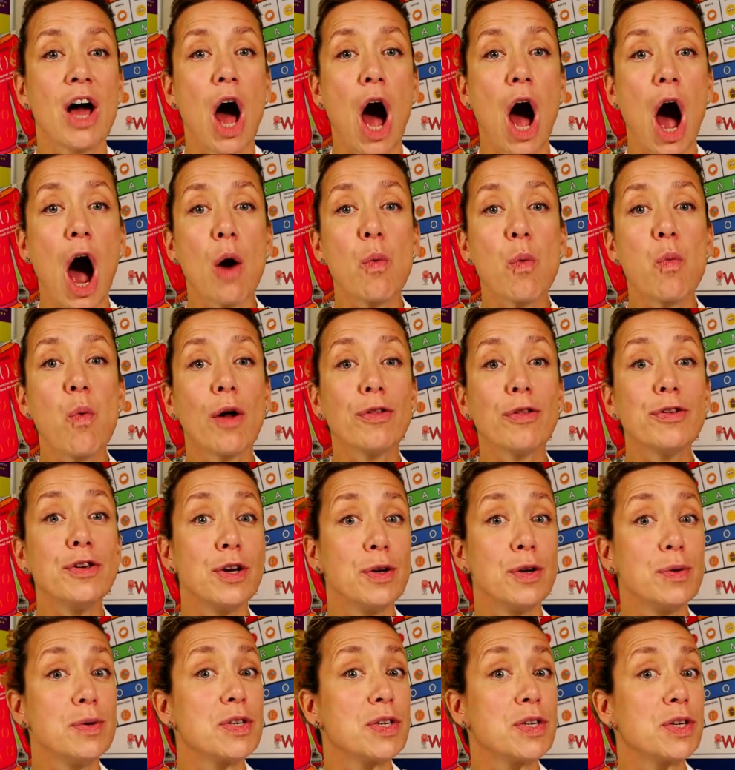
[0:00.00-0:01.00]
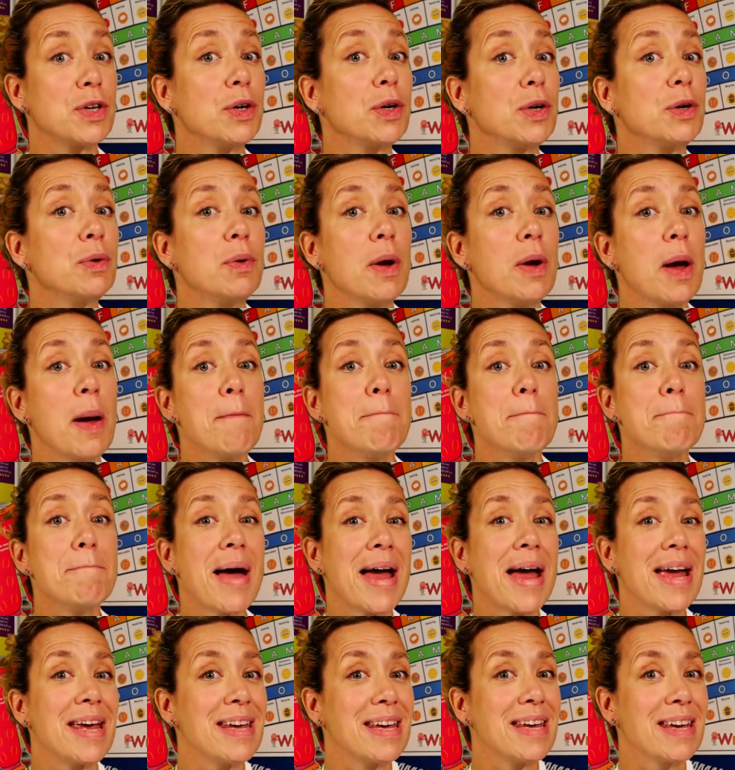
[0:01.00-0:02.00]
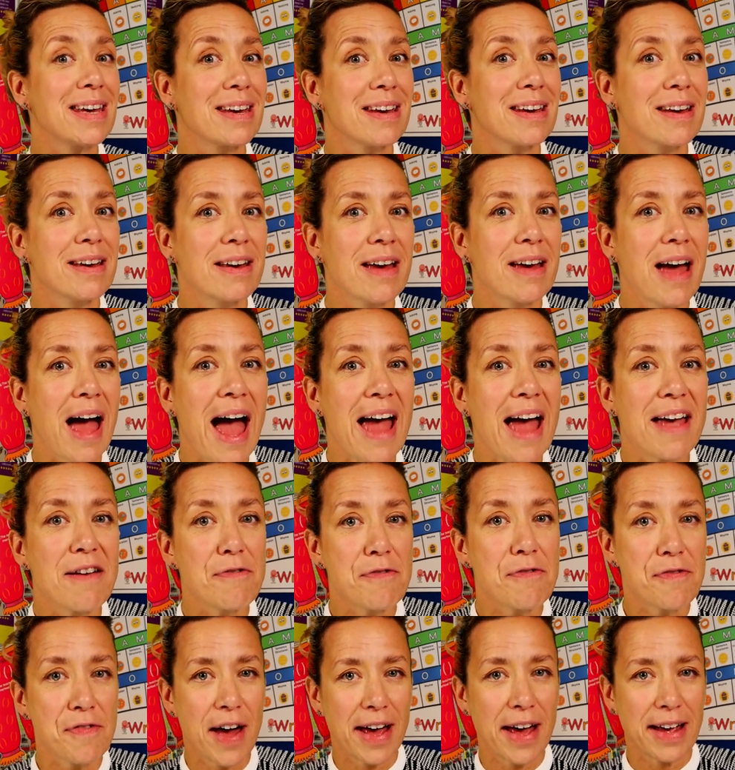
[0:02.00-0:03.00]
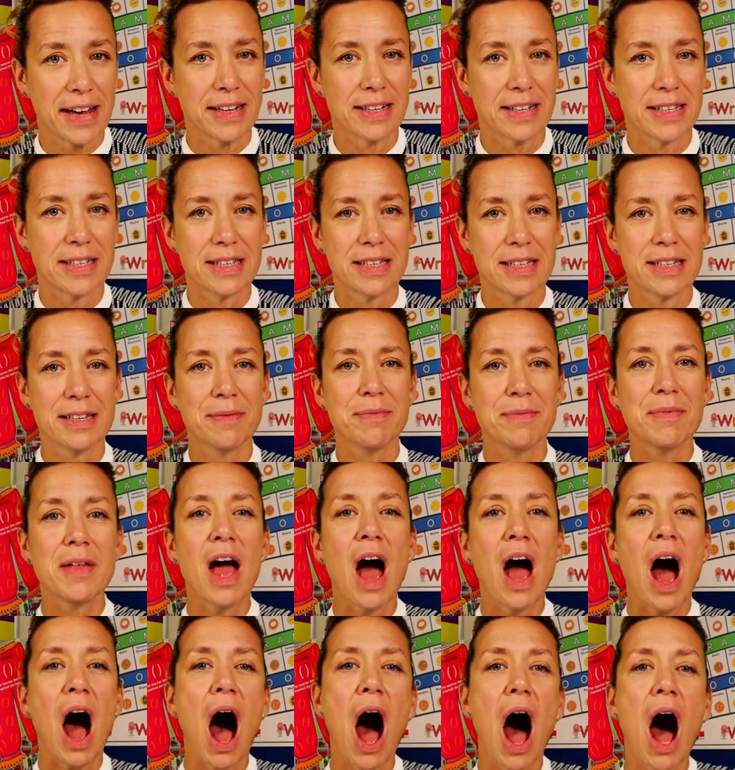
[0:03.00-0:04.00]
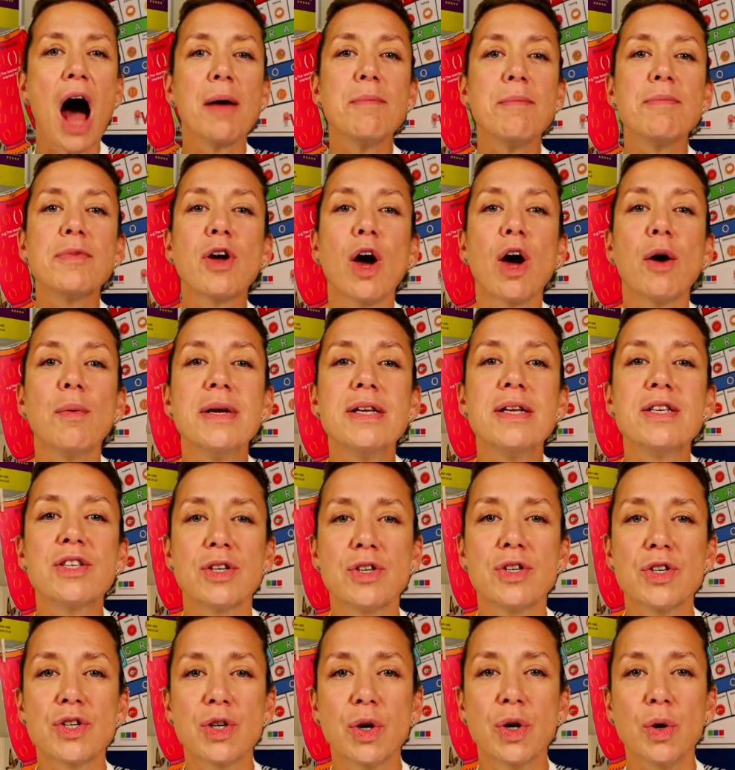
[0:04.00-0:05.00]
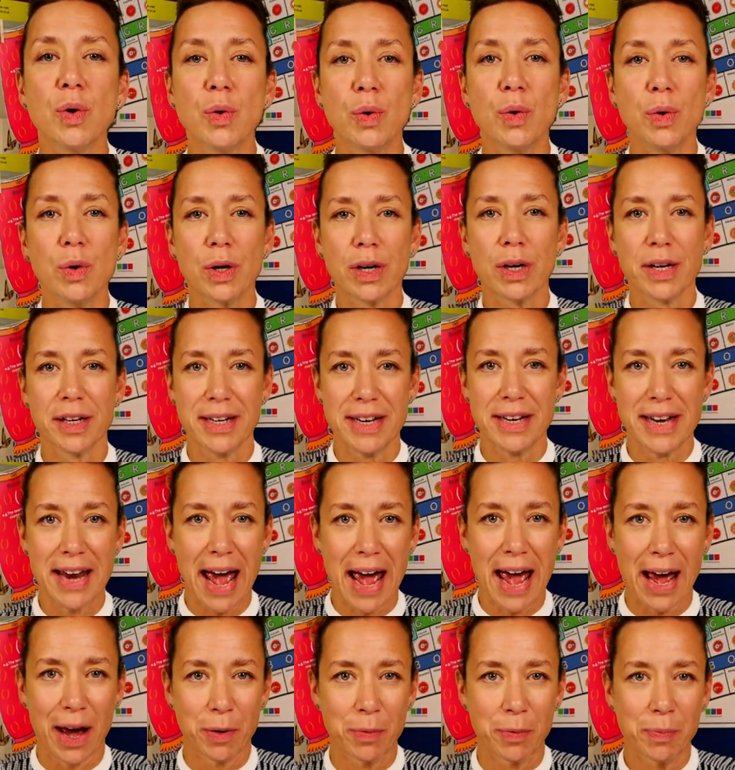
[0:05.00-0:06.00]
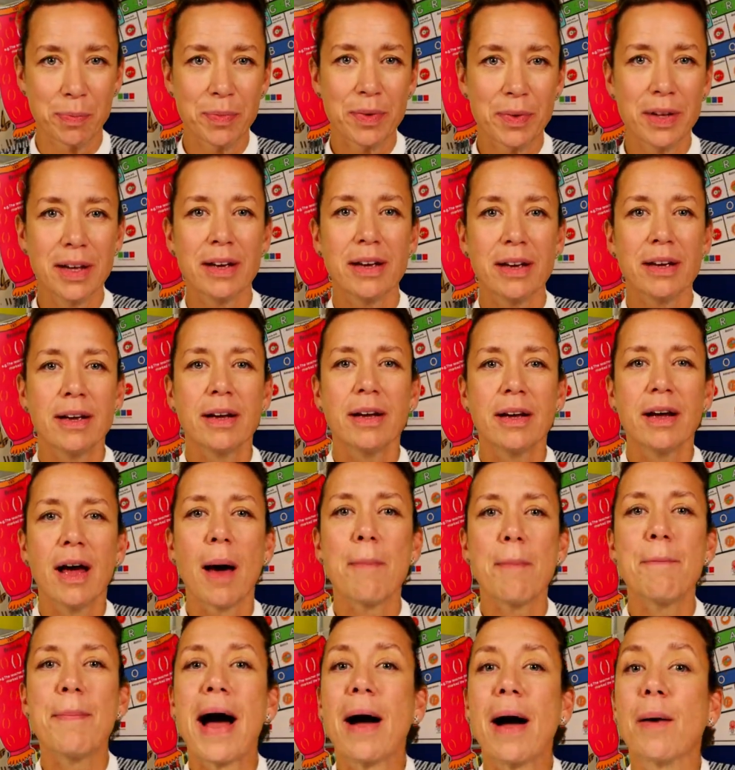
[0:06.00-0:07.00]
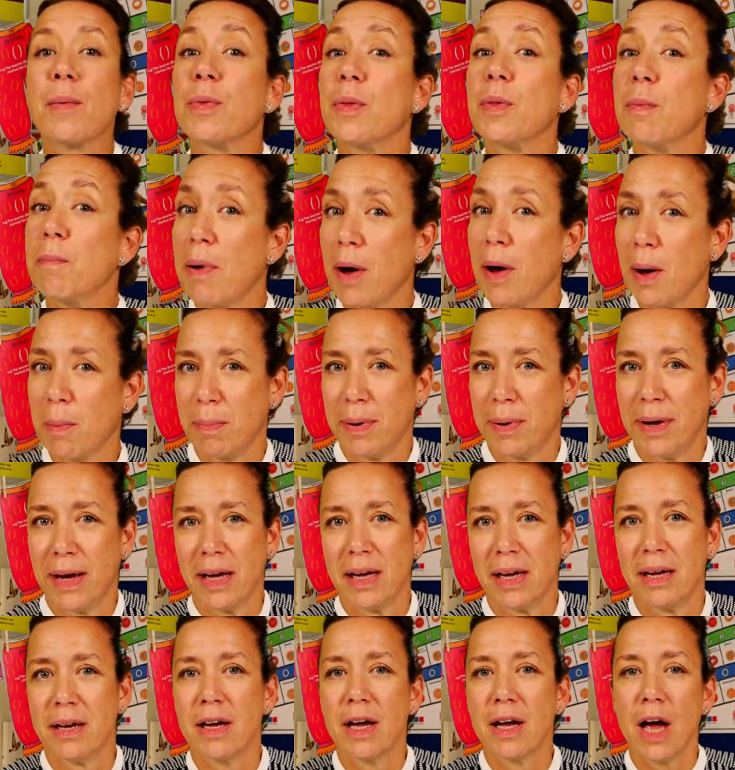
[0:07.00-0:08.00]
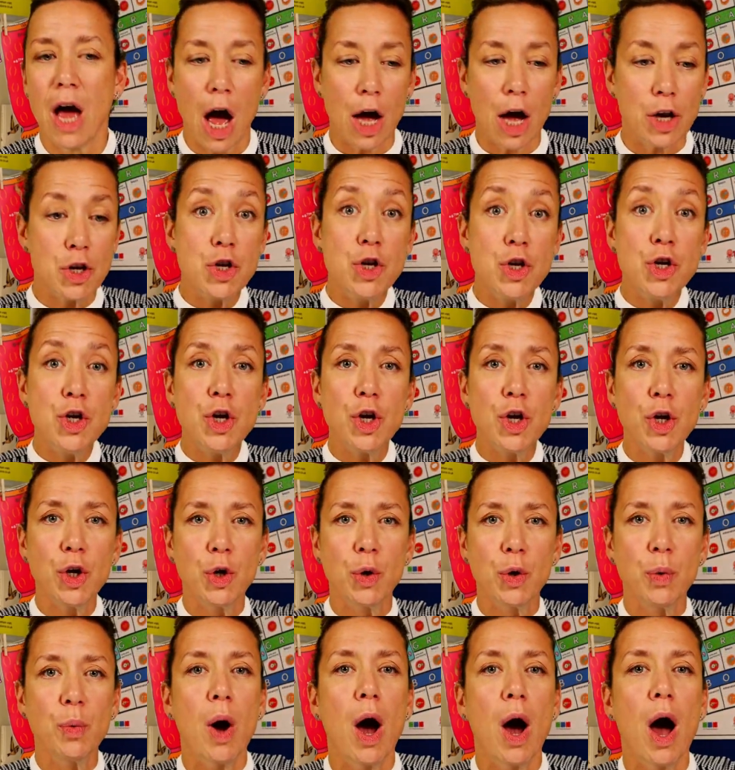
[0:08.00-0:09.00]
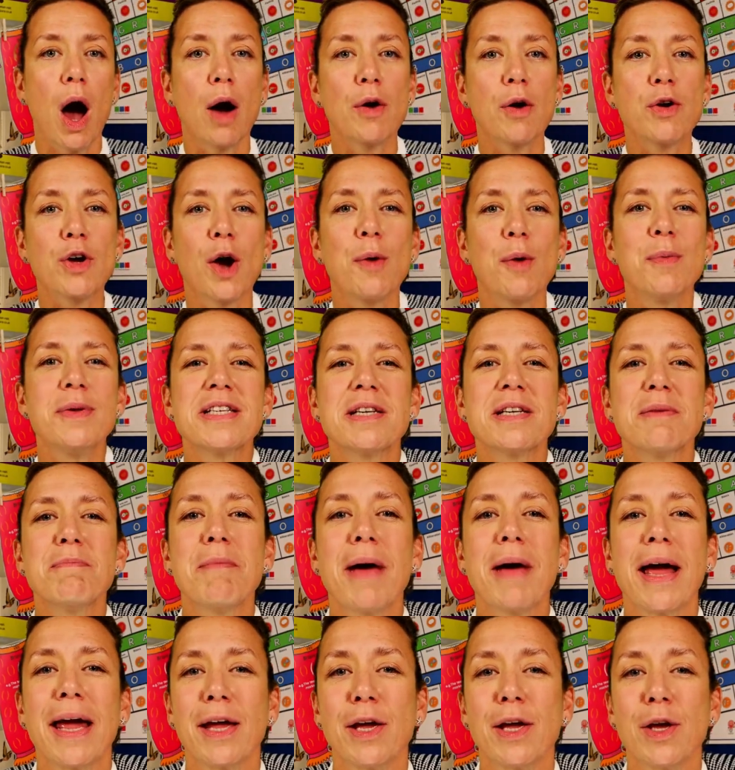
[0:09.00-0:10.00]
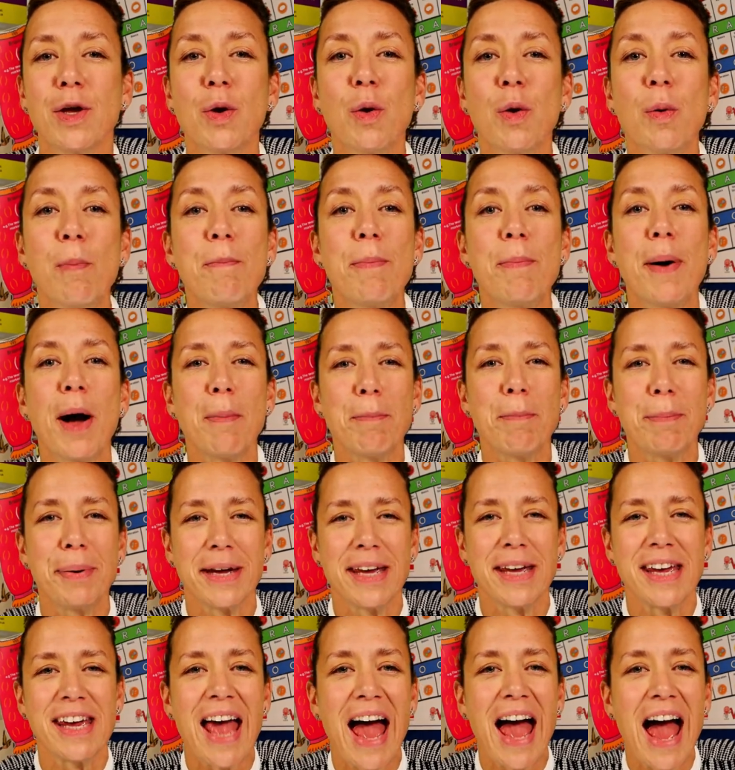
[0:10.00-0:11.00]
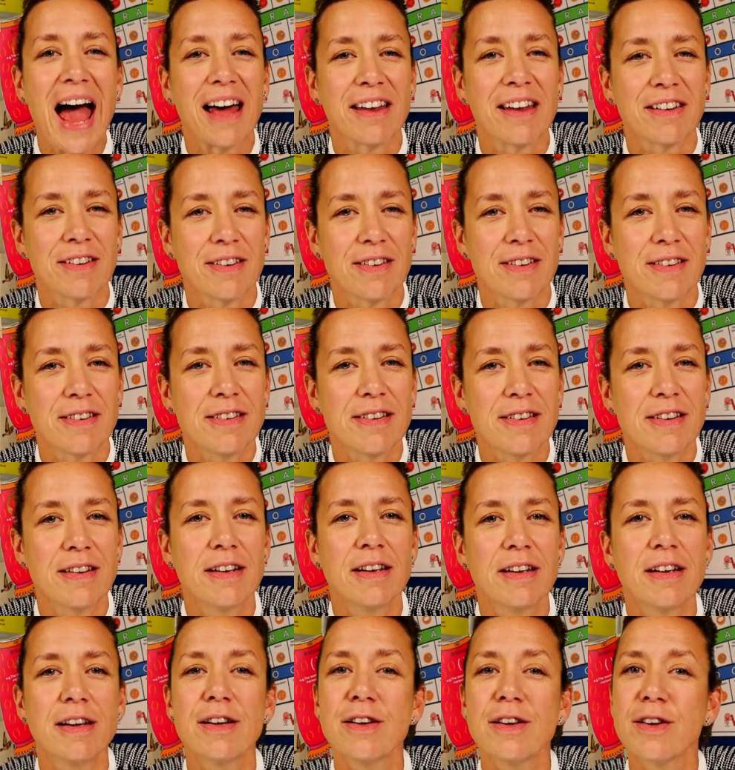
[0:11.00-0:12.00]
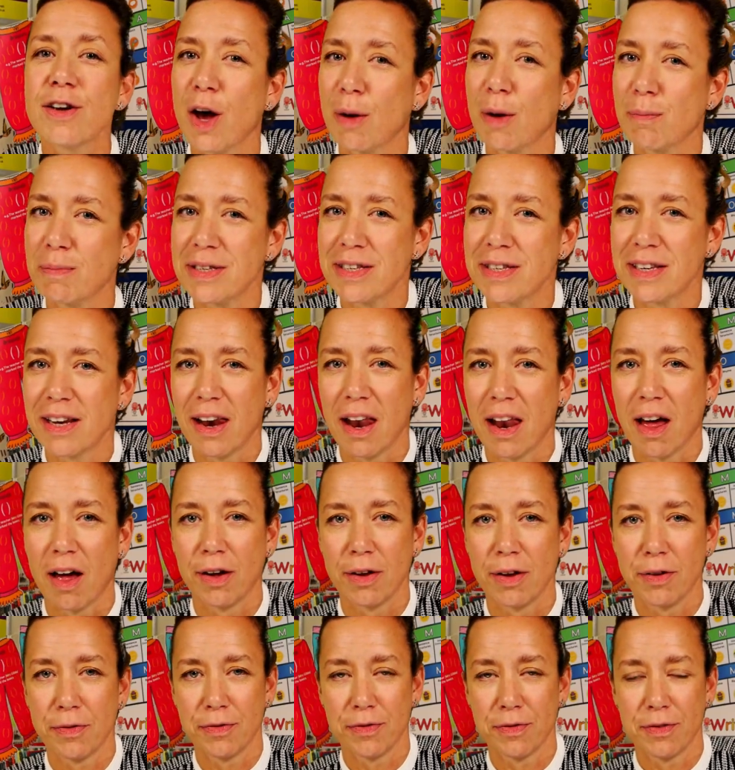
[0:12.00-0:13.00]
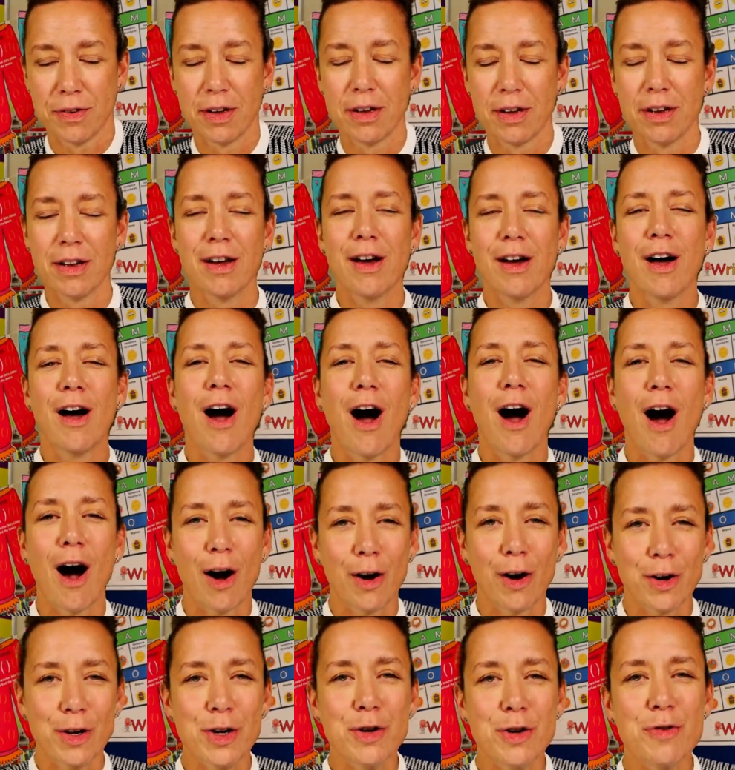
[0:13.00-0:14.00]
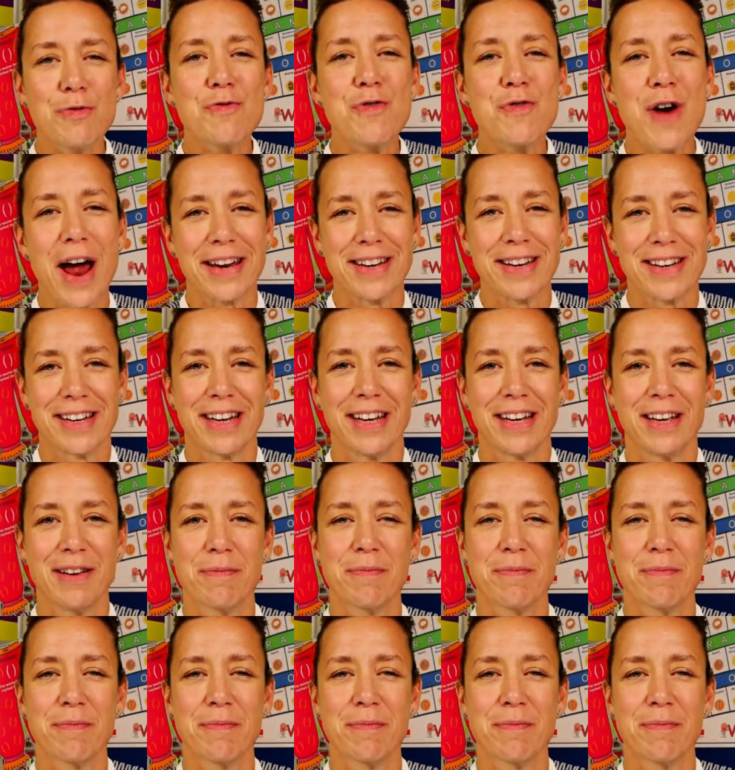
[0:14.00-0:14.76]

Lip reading: I want you to make a face. I'm going to talk now about the puppy. And you are going to make your puppy hand come to life. Are you ready?